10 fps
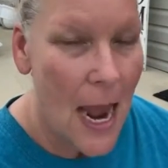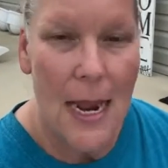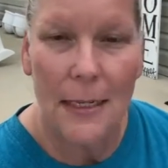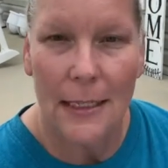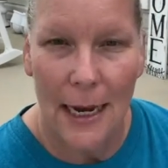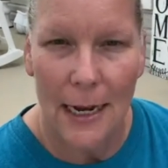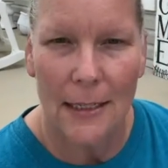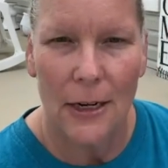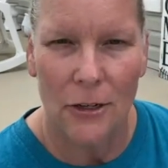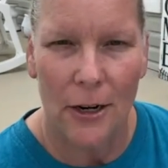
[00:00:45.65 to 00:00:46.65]
It
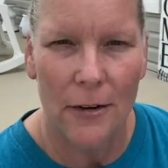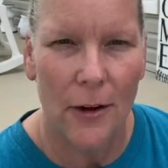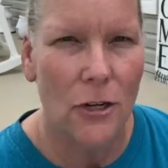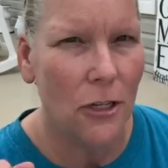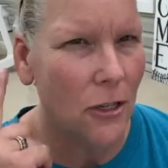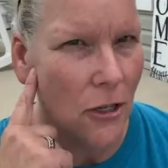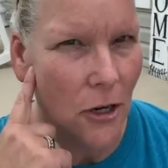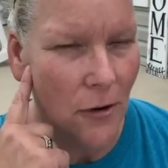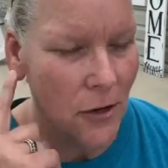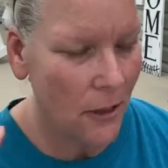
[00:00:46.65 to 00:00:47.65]
says, here's our devotion, so
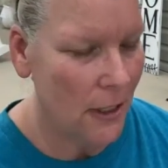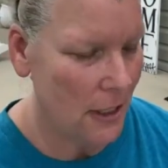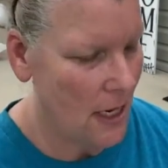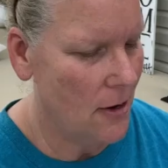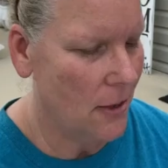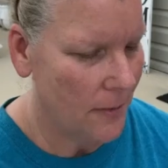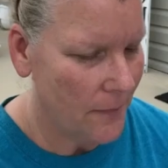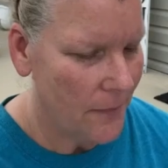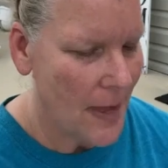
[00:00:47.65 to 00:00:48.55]
turn on your listening ears.